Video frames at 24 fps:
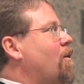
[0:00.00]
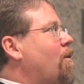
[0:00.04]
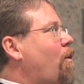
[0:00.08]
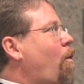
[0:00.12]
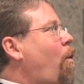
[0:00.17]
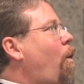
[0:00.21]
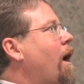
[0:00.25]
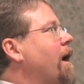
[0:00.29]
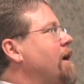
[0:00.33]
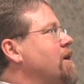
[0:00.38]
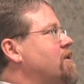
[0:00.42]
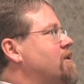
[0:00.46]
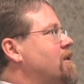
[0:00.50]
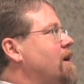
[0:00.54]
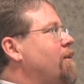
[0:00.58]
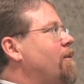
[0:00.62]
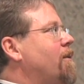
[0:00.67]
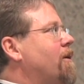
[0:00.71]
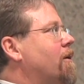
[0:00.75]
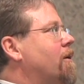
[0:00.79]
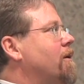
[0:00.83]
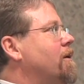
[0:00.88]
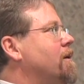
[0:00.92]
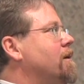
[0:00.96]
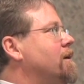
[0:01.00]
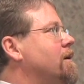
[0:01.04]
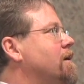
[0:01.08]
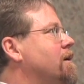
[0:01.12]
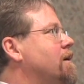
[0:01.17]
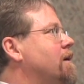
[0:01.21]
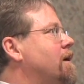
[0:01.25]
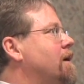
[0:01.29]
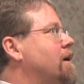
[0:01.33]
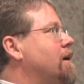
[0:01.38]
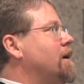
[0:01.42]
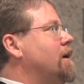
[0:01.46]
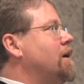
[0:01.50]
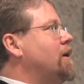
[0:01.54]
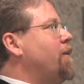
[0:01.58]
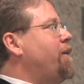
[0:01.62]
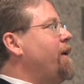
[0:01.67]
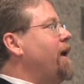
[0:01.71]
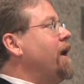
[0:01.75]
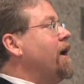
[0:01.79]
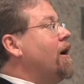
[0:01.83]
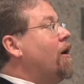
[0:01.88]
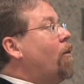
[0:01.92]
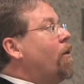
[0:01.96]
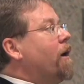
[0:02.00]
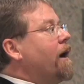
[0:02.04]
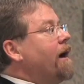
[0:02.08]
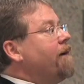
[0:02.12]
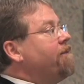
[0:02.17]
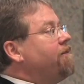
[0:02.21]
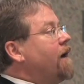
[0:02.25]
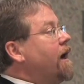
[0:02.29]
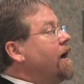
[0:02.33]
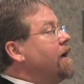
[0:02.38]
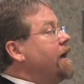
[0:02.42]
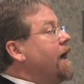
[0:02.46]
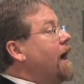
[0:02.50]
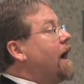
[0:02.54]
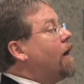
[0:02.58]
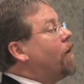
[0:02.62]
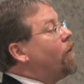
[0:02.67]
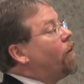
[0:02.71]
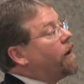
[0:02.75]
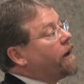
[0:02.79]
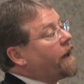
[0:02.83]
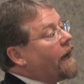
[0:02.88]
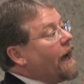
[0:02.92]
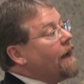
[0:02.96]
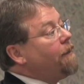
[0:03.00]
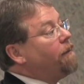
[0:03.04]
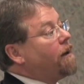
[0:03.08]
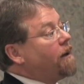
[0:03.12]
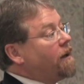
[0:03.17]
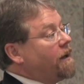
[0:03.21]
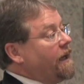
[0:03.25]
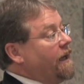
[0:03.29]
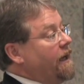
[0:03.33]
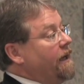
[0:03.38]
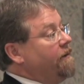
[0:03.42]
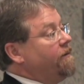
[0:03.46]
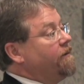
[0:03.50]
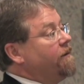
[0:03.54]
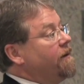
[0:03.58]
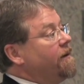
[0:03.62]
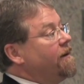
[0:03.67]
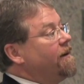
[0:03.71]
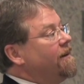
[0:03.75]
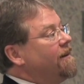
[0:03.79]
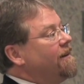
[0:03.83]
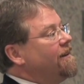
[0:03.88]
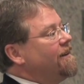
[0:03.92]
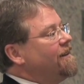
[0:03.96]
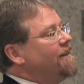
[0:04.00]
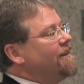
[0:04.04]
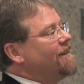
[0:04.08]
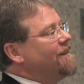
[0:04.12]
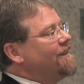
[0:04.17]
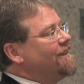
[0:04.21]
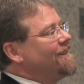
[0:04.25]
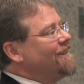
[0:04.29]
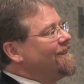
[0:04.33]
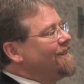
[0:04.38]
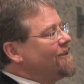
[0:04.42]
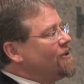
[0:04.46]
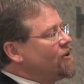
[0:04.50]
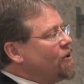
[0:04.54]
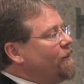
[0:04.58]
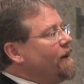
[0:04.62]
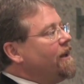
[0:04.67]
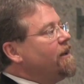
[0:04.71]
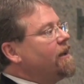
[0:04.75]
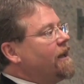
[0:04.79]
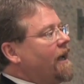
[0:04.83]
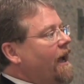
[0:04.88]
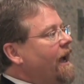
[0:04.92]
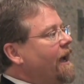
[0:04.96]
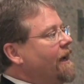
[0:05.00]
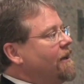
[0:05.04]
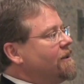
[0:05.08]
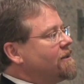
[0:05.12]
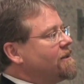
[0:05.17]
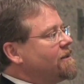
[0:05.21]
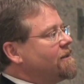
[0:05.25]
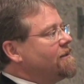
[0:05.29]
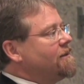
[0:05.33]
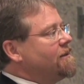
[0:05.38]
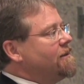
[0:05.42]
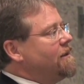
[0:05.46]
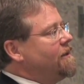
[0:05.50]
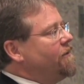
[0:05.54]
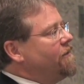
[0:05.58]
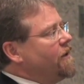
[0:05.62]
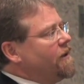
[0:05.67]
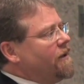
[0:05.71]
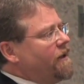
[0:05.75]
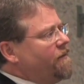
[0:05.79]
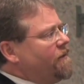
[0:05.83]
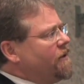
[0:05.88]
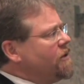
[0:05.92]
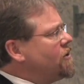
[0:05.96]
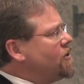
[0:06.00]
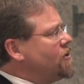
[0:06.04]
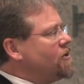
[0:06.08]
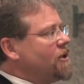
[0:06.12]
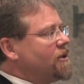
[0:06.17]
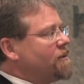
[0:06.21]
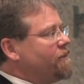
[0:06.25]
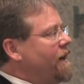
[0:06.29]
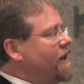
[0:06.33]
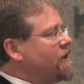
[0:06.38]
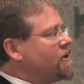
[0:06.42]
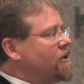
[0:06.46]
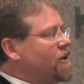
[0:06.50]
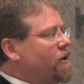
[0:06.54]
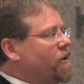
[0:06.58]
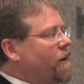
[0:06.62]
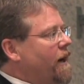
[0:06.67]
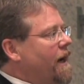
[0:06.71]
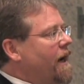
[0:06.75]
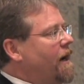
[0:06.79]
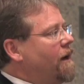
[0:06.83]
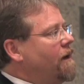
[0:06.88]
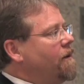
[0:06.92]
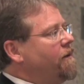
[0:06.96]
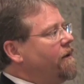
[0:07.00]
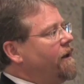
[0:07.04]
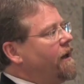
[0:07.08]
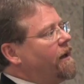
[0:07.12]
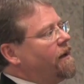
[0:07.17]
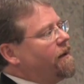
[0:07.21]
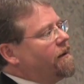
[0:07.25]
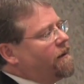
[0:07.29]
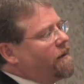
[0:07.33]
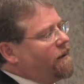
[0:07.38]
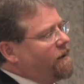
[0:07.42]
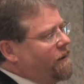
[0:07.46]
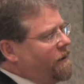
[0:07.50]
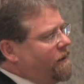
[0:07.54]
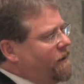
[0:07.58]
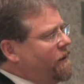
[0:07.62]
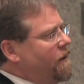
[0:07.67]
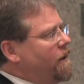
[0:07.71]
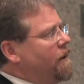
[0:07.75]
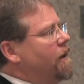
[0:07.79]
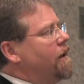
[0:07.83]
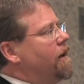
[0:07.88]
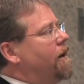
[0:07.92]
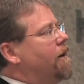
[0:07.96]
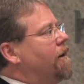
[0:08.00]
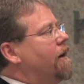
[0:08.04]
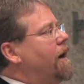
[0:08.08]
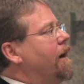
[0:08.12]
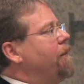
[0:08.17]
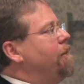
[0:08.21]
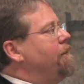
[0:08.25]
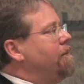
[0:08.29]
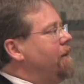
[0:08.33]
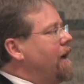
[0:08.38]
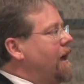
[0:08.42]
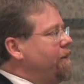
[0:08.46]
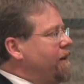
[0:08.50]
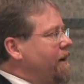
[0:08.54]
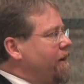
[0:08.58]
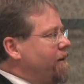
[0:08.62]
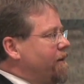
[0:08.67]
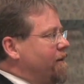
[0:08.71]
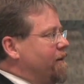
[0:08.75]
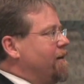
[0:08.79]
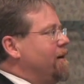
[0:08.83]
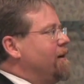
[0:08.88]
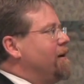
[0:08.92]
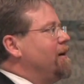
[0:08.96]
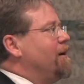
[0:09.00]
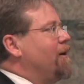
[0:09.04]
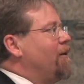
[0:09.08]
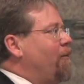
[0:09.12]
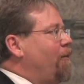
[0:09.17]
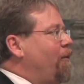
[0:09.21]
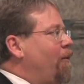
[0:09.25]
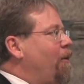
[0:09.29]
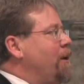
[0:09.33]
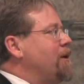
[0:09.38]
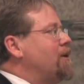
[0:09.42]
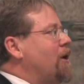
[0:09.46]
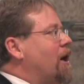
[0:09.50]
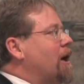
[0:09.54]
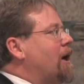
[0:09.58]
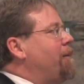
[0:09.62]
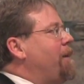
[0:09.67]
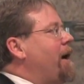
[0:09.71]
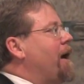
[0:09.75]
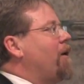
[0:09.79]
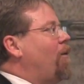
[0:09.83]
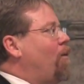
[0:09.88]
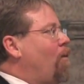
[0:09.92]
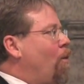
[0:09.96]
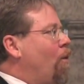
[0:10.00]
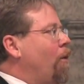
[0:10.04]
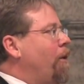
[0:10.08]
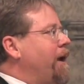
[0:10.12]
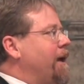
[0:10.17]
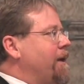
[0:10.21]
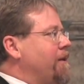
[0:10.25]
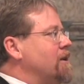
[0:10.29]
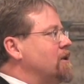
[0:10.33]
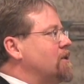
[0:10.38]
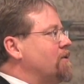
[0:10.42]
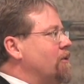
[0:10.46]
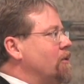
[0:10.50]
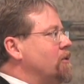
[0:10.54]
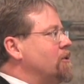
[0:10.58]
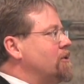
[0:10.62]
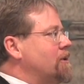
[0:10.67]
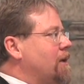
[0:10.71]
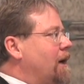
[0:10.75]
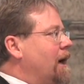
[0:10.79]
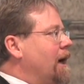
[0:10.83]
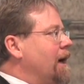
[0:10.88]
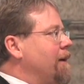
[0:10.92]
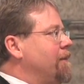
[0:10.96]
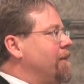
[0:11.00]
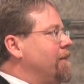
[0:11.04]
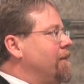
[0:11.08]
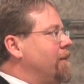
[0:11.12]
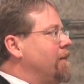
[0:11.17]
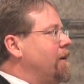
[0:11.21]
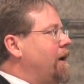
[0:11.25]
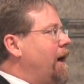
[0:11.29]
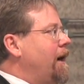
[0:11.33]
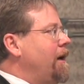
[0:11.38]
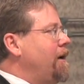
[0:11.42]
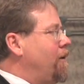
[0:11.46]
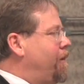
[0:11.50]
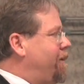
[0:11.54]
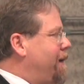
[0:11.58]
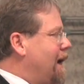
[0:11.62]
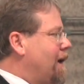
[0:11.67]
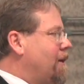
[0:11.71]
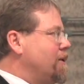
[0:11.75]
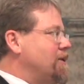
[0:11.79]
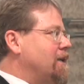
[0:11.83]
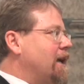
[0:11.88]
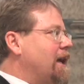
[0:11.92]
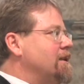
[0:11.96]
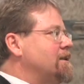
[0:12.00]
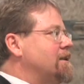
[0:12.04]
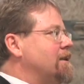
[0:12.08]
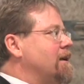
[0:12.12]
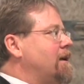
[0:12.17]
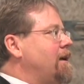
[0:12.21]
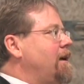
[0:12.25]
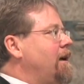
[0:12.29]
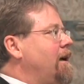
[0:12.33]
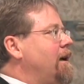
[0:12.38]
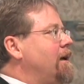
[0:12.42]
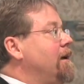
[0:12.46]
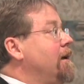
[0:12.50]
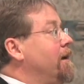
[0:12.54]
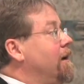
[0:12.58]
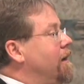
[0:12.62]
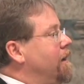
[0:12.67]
quite similar, depending on what I find out, what I believe to be the case. If this is just messing around, then all right, maybe we talk about a warning this first time. Okay, you apologize to the kid,